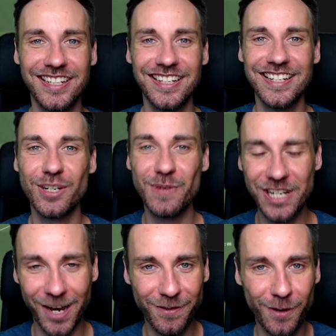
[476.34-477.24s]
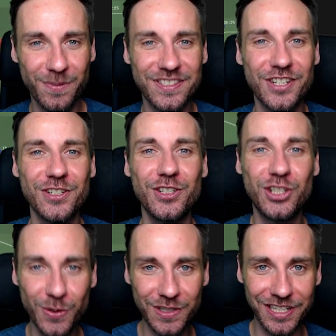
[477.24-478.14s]
So we come from precision
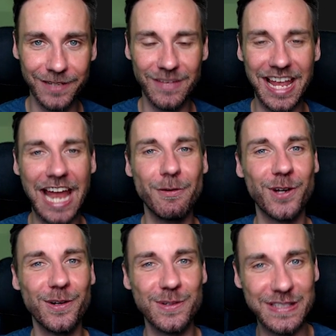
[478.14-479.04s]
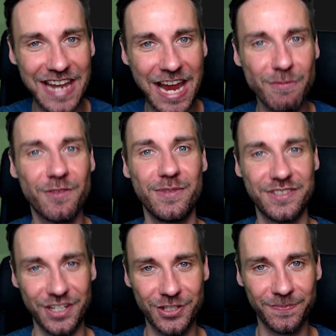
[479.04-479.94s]
shooting and we're going to stay with
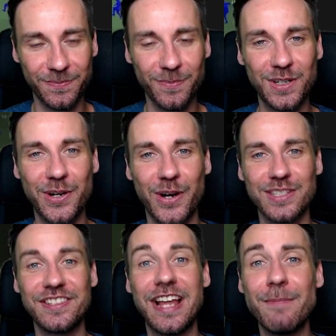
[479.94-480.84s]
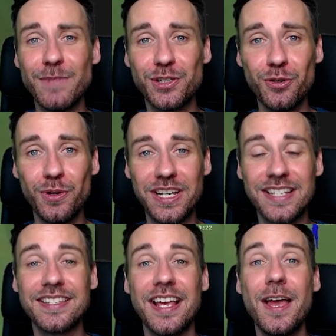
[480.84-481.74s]
precision, because number 2
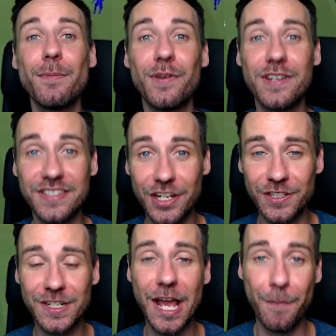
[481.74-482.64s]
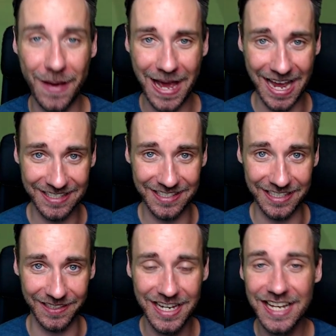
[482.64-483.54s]
is precision passing.
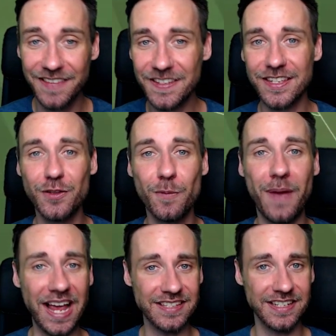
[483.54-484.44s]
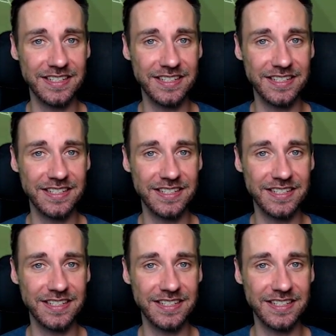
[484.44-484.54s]
This is a new passing